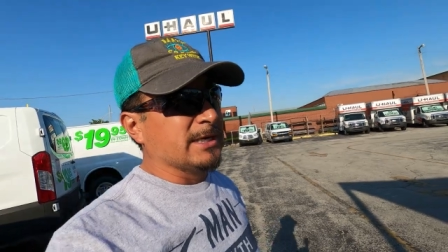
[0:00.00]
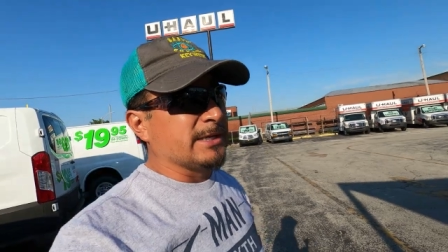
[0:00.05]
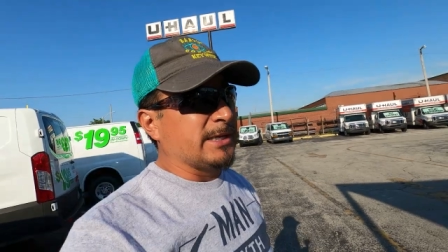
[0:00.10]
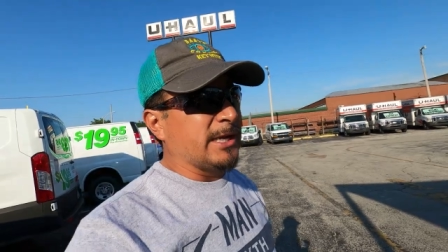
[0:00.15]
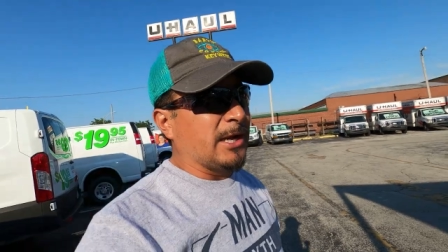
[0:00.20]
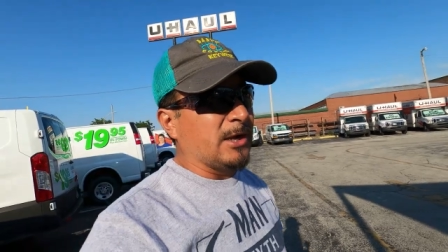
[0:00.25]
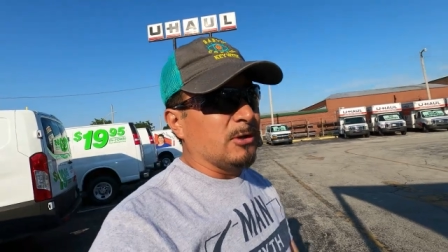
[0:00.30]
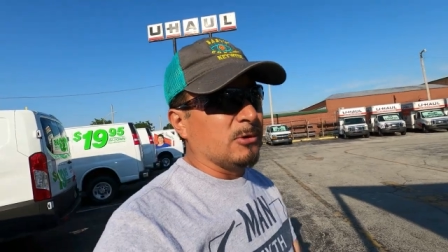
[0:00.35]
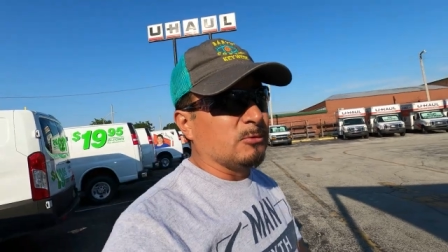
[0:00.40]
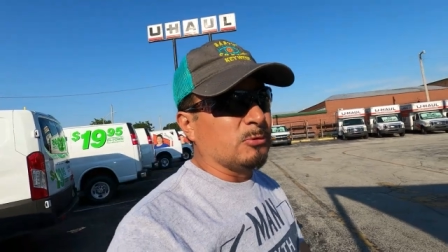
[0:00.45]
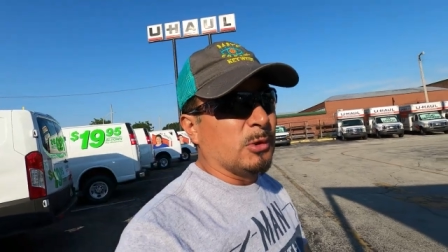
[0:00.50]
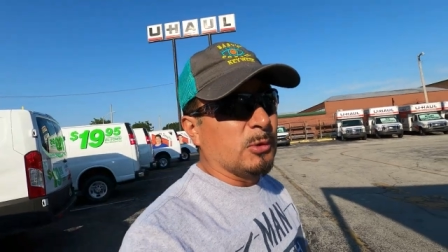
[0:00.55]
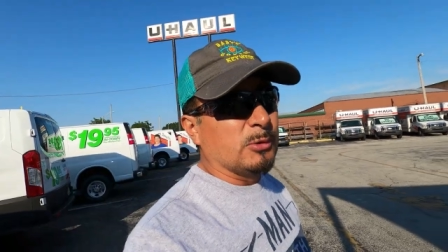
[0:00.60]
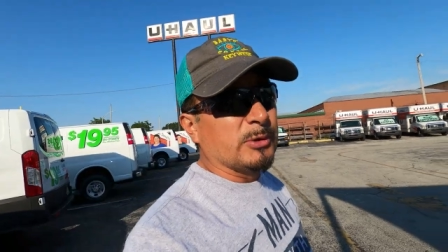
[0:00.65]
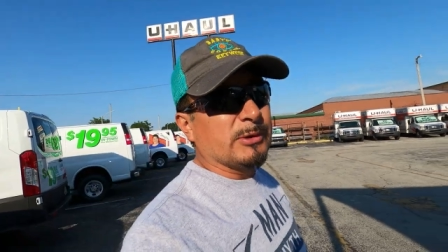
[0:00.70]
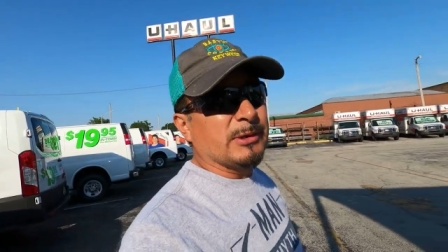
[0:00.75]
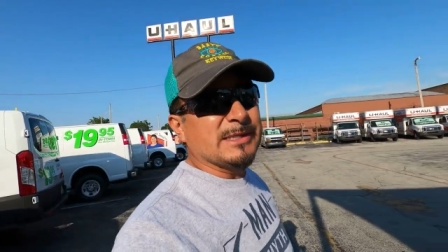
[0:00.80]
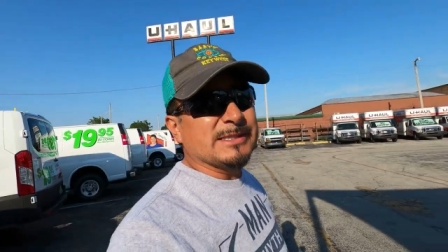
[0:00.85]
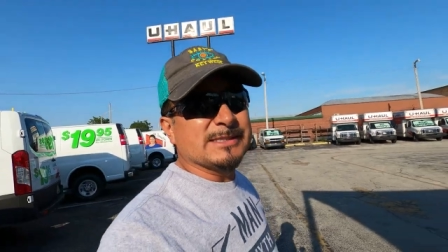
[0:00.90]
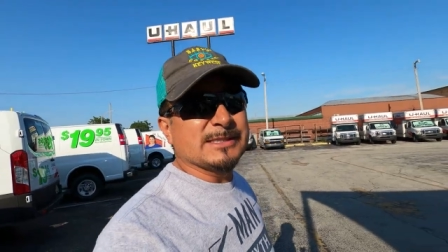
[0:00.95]
Now, when
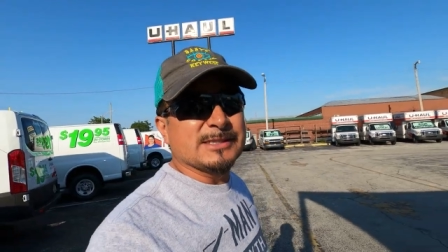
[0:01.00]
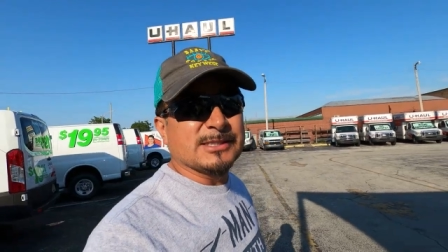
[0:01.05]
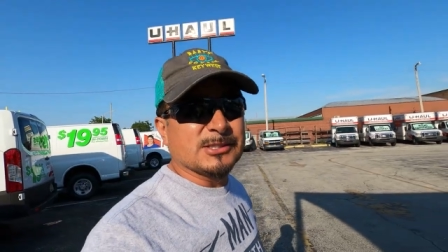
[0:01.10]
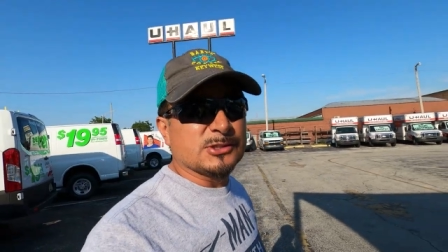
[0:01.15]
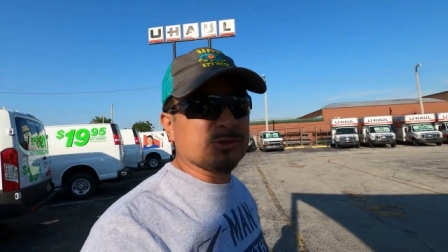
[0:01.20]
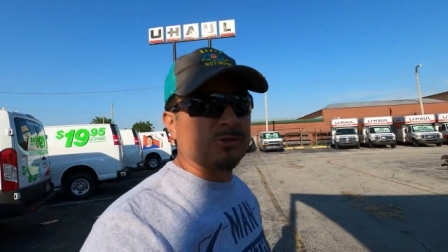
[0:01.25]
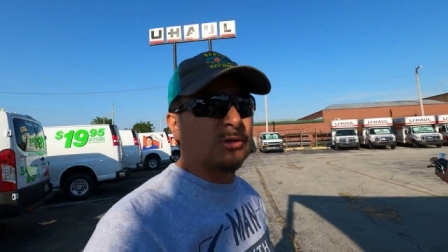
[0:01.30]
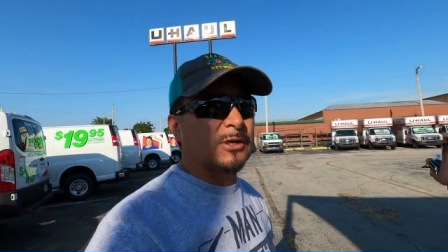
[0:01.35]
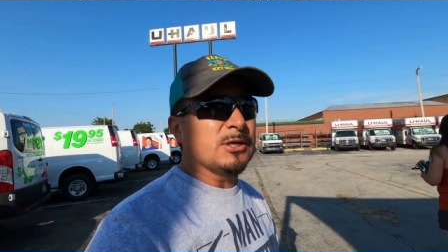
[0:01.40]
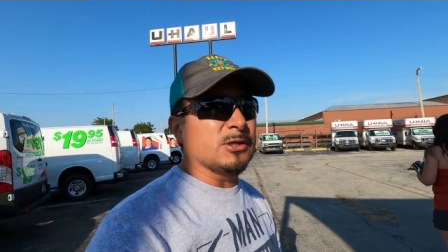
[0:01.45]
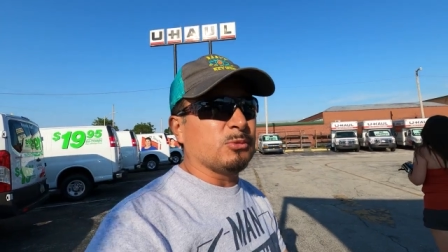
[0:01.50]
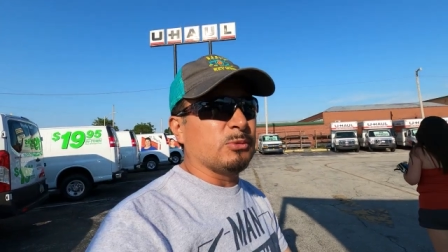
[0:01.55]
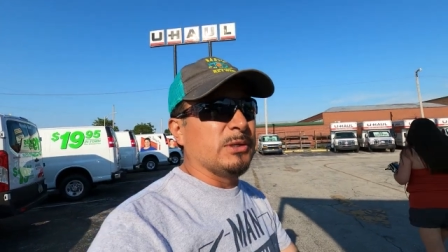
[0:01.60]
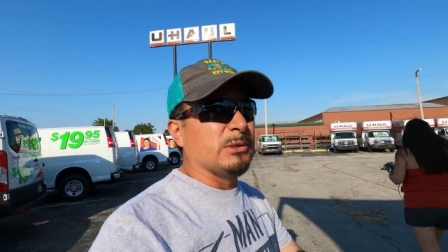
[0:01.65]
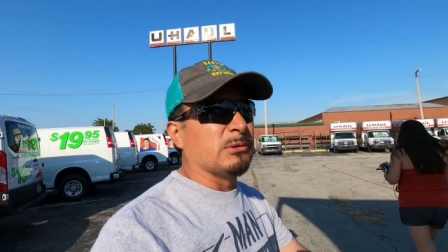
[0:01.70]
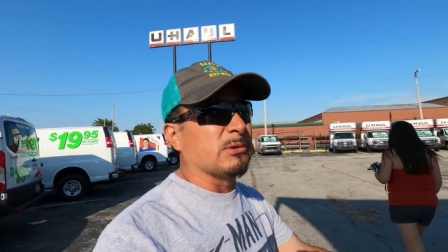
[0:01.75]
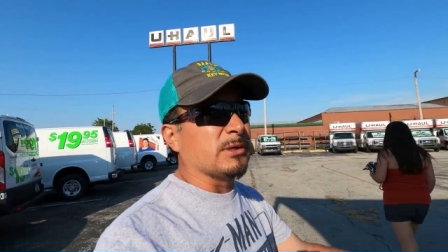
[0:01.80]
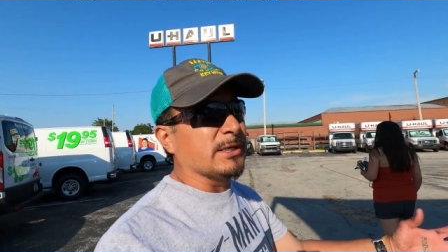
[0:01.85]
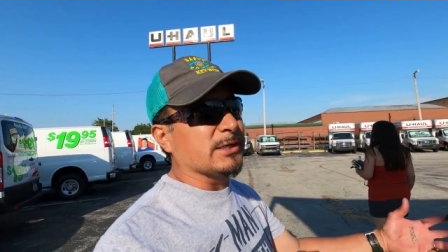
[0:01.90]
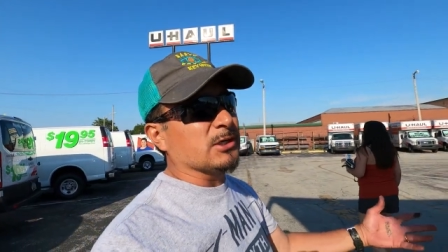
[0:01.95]
we were into the truck,
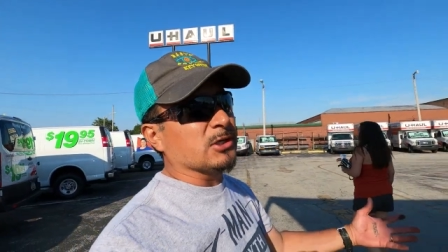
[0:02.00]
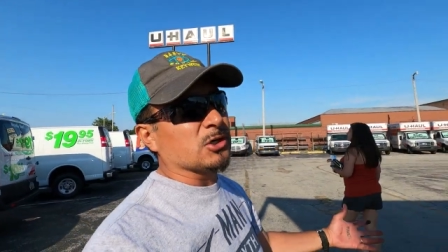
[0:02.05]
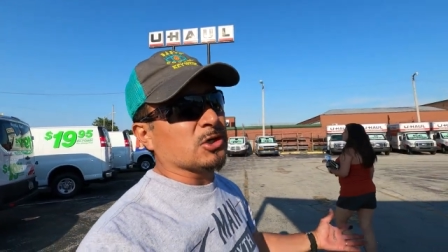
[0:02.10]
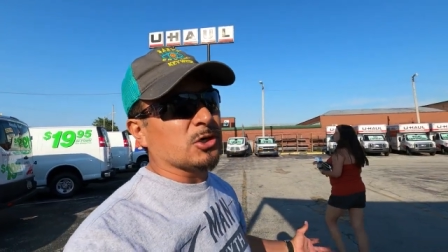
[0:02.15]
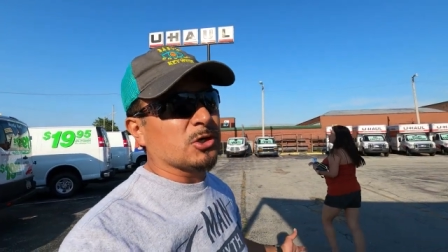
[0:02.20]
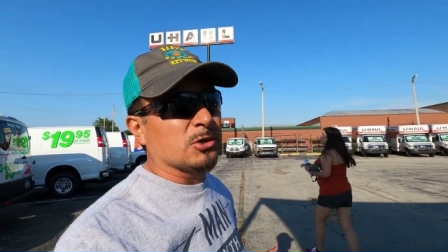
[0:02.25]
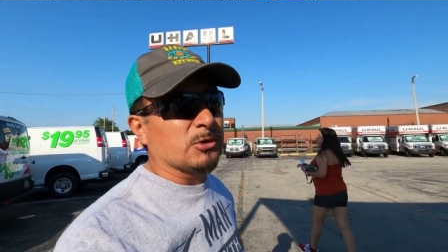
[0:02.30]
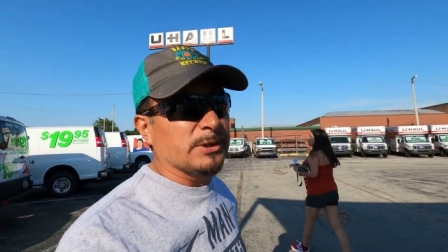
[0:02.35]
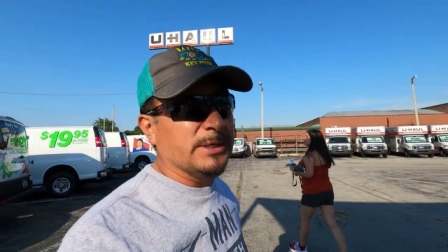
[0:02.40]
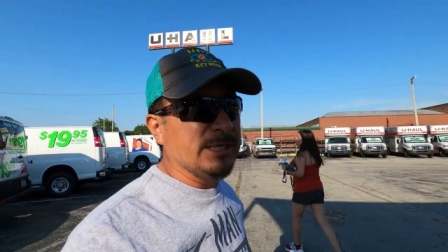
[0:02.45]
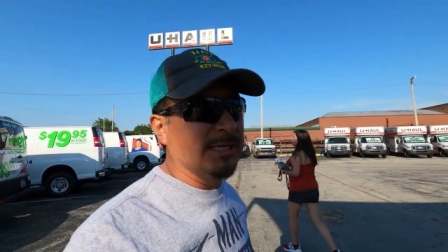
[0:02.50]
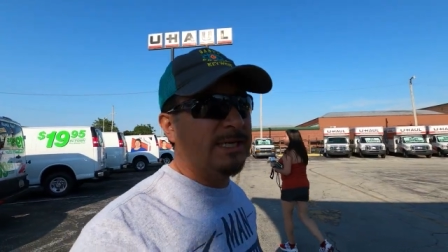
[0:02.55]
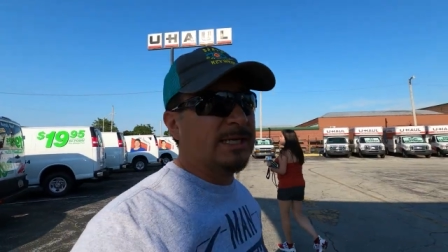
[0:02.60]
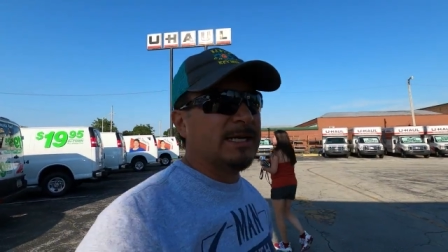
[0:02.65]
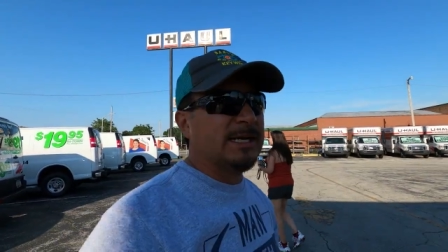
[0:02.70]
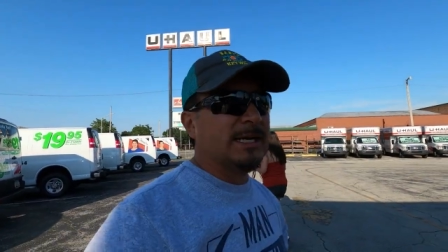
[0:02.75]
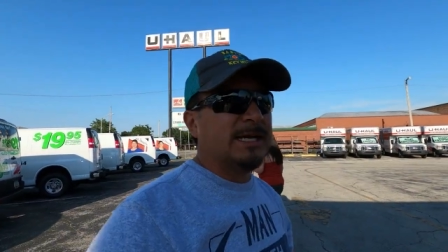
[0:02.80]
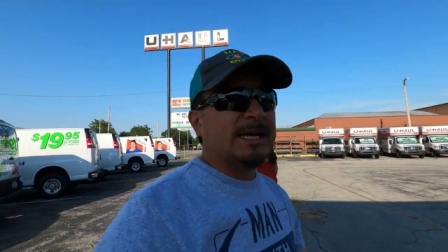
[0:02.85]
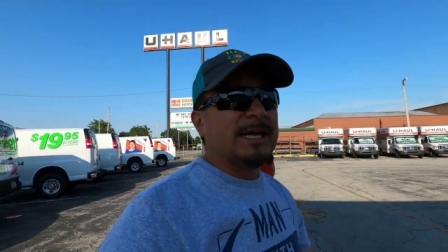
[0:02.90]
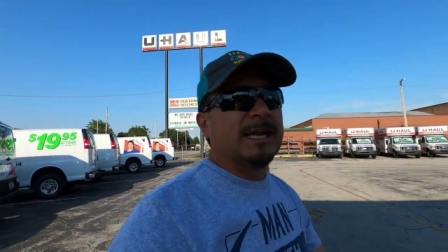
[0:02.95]
we were in a hurry
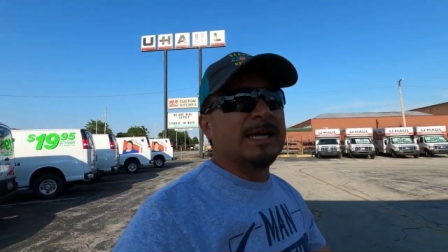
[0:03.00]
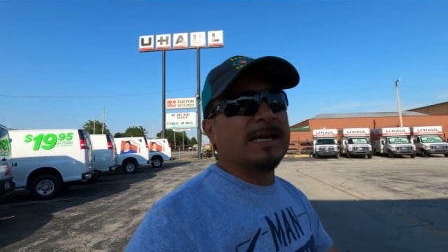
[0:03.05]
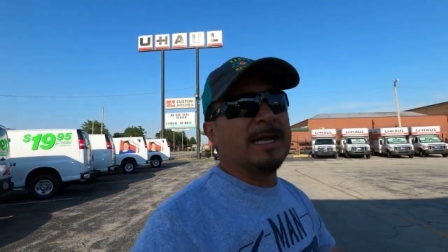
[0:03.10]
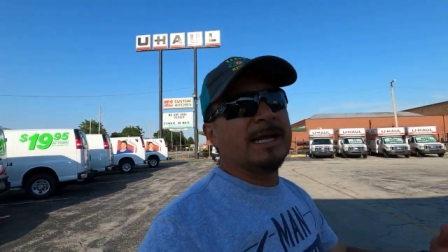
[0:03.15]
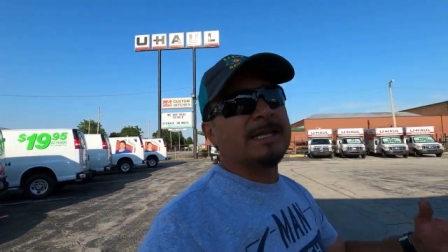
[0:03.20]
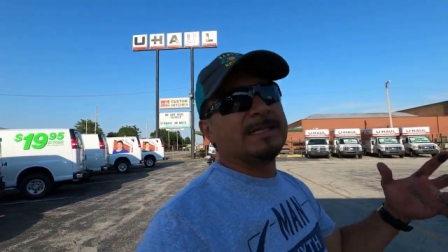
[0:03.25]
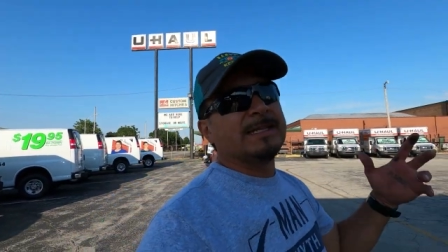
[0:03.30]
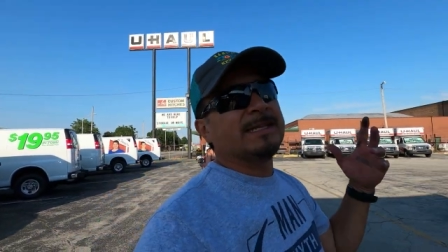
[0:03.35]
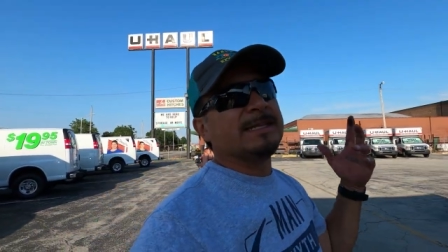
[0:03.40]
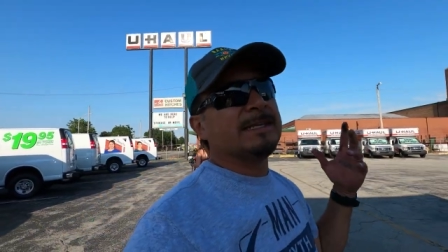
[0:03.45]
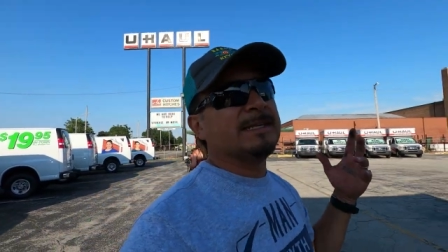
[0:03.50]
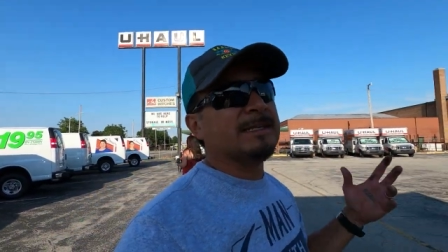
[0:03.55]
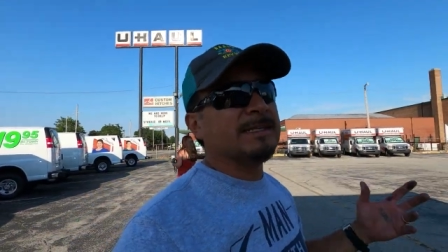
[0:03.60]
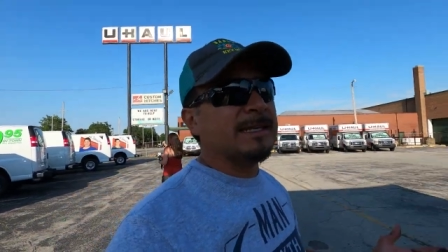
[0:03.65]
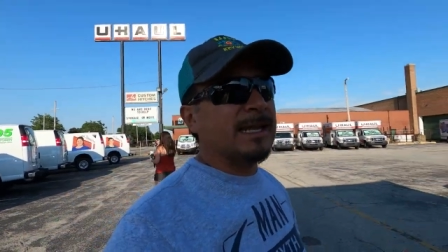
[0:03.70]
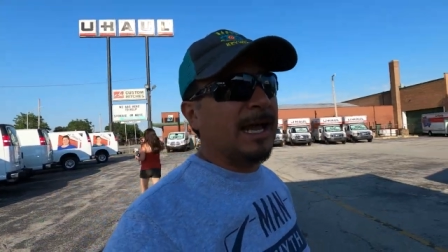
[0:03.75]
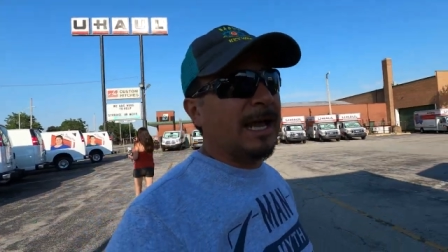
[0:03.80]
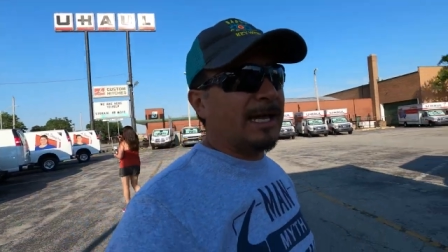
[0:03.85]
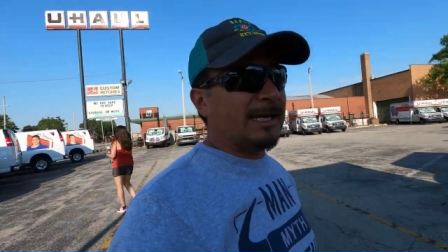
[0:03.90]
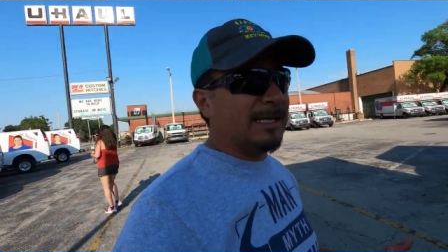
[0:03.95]
and I did
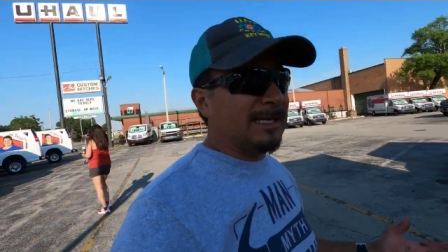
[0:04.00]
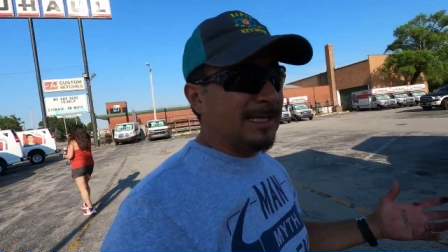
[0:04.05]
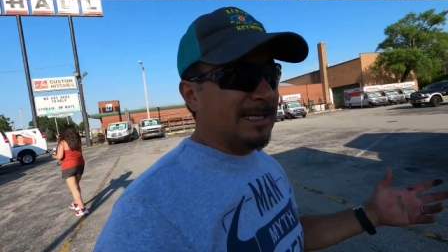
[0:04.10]
not